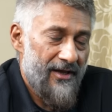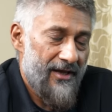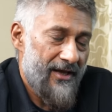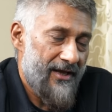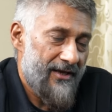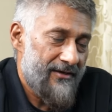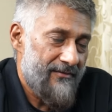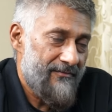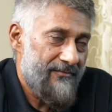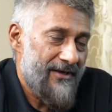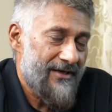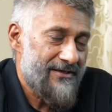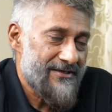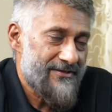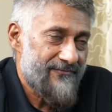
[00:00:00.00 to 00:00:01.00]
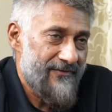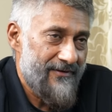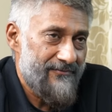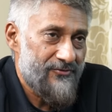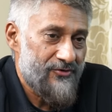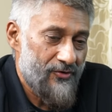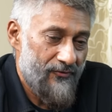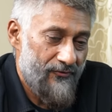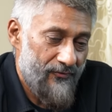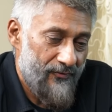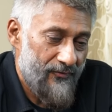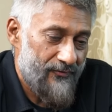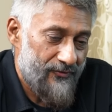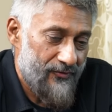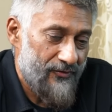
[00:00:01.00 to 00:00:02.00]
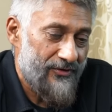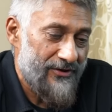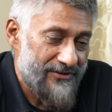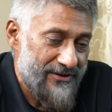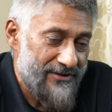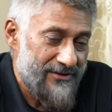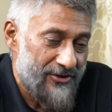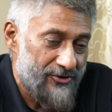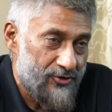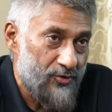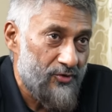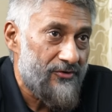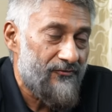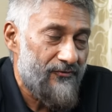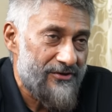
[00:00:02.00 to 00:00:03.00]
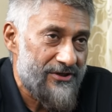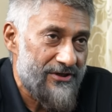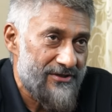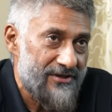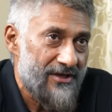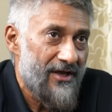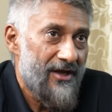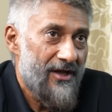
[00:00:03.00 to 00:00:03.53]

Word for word: and made this film. So, so this is the truth, which is